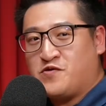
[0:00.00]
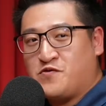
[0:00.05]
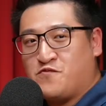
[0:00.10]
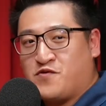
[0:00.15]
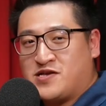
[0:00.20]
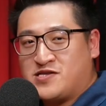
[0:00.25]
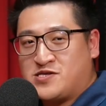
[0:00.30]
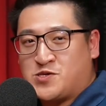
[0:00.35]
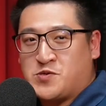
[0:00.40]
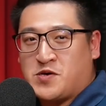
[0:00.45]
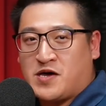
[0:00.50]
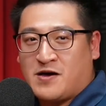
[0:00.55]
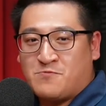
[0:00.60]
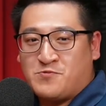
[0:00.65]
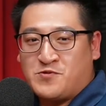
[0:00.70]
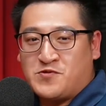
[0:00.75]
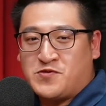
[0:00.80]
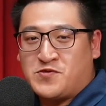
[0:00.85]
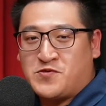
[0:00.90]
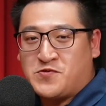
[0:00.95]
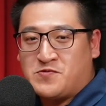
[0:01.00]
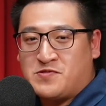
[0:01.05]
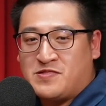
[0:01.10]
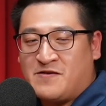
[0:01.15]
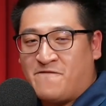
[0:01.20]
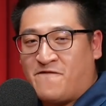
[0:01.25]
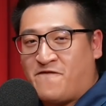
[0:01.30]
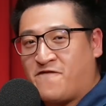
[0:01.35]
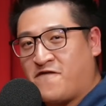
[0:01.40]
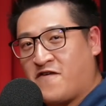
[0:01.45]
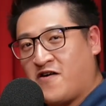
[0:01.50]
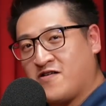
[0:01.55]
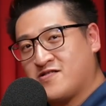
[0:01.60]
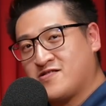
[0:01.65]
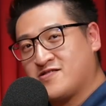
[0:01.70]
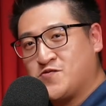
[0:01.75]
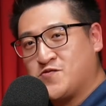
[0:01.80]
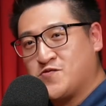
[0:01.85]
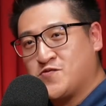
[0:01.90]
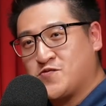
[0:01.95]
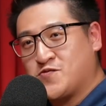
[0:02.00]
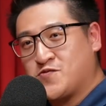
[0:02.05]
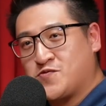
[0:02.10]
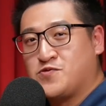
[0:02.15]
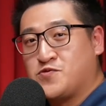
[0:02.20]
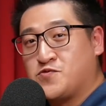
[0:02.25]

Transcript: we want to help you to leapfrog to